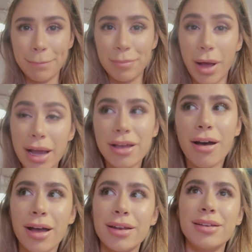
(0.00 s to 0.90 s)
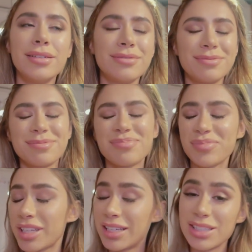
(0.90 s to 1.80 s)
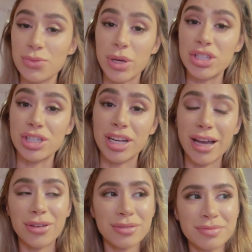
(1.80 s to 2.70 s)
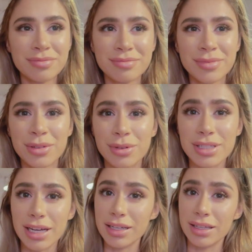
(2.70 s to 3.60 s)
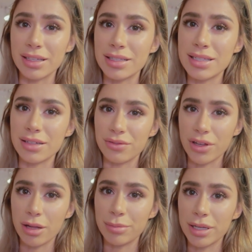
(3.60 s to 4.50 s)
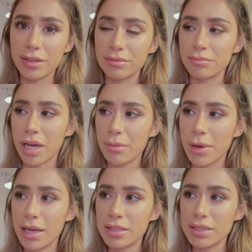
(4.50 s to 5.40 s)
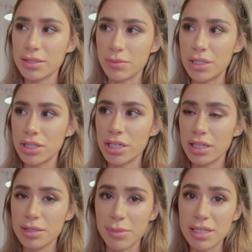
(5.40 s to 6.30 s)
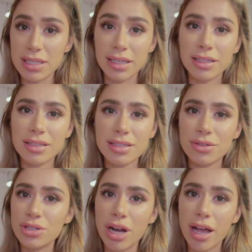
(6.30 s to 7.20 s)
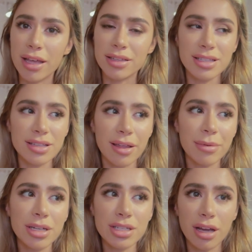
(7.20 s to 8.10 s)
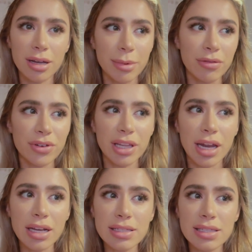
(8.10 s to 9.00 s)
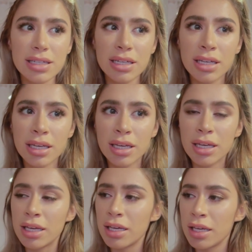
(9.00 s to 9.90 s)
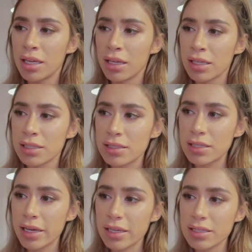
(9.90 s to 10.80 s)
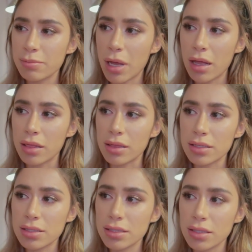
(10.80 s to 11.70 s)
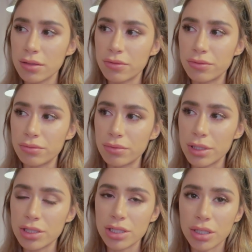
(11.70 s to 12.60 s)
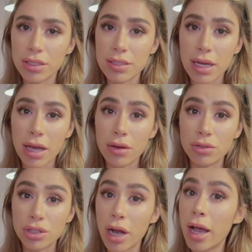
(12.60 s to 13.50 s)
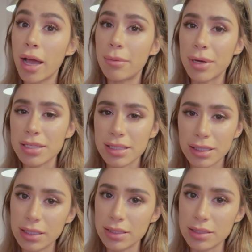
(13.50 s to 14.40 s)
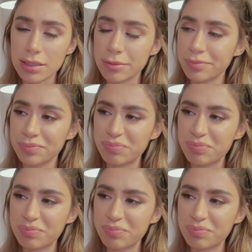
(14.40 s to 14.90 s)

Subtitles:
My God, it's winter now. Well, technically it's still fall, but in my mind it's winter because my skin's so dry. This is all I'm gonna talk about for the next 6 months of winter, is how dry my skin is